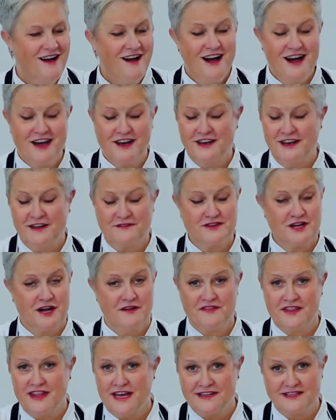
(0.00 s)
I don't have time
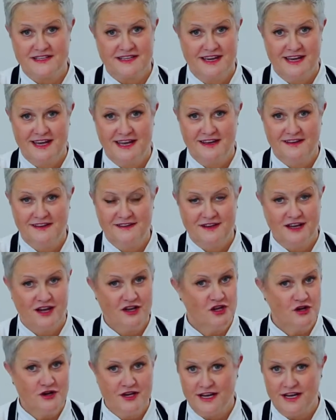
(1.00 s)
for that today. You